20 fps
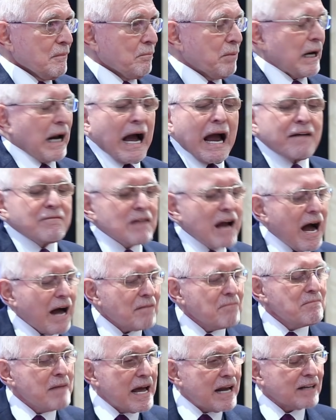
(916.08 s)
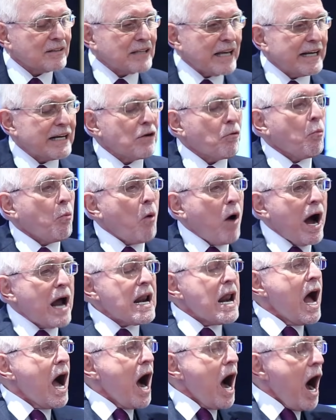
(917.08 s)
But I have not meditated
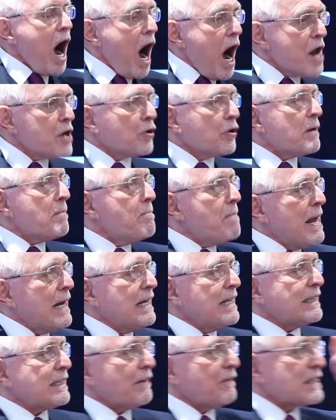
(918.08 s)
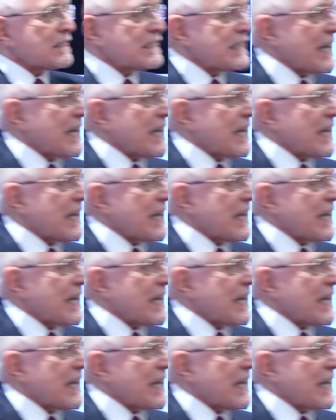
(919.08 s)
100 millionth of a